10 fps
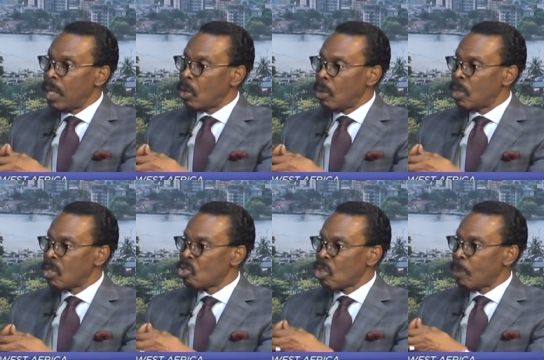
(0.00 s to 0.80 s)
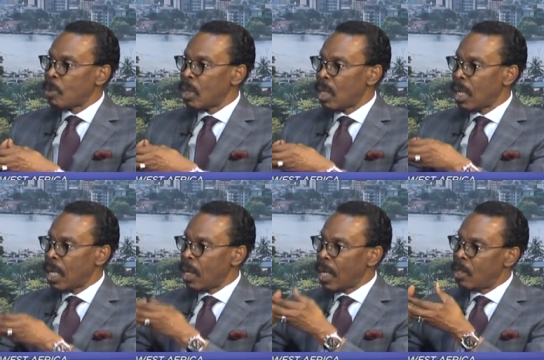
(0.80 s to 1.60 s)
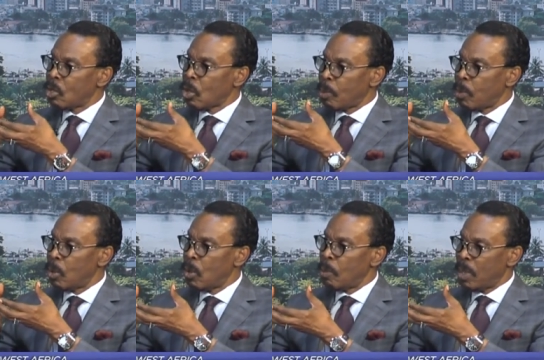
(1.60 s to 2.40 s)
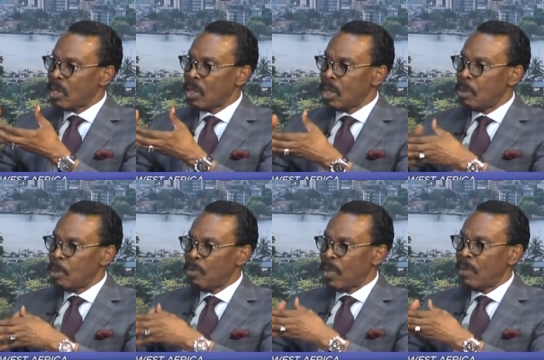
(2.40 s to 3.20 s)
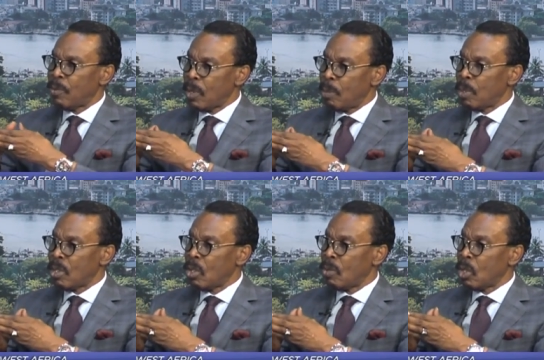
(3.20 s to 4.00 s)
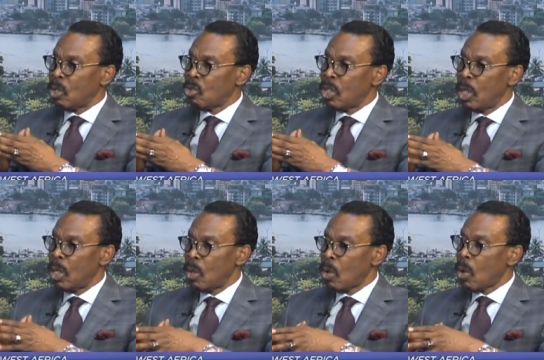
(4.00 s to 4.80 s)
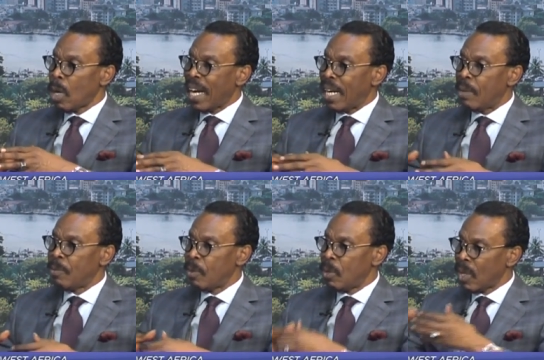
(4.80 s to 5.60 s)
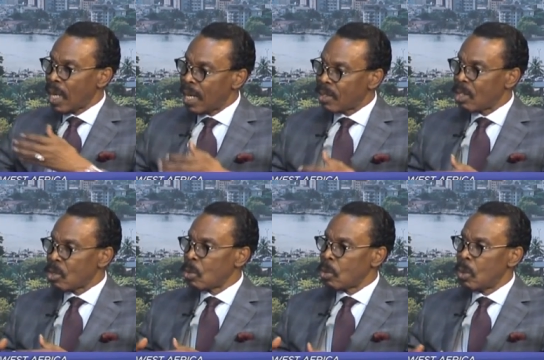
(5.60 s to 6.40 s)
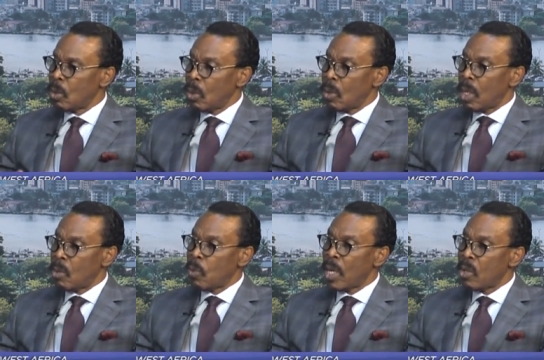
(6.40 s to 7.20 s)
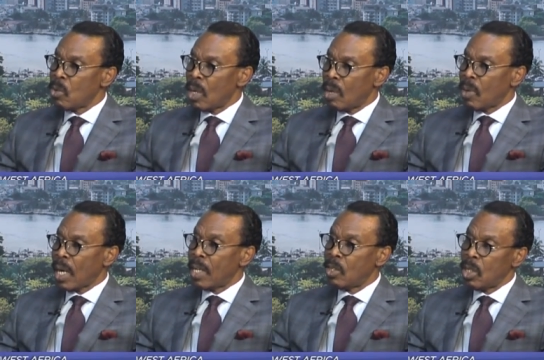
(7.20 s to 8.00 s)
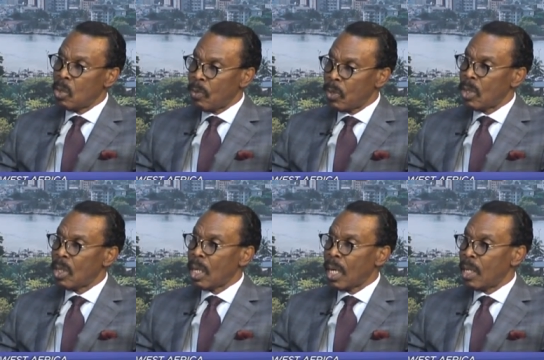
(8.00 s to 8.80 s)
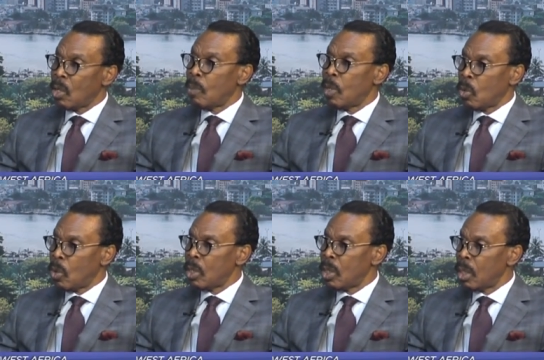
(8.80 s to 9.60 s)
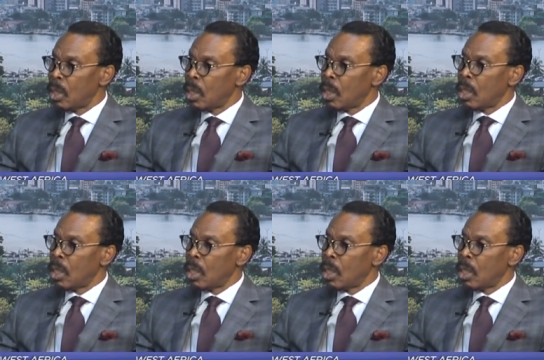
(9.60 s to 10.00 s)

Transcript: income is trapped at the top percentile, maybe 5 10% of the country have access to. And where you have high Gini coefficient and high income inequality,